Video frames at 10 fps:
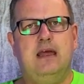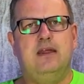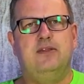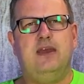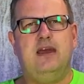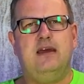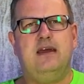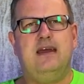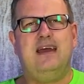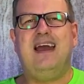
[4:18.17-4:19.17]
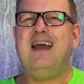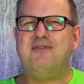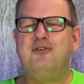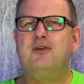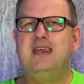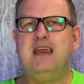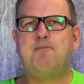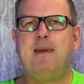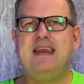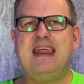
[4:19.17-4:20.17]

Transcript: There have not yet been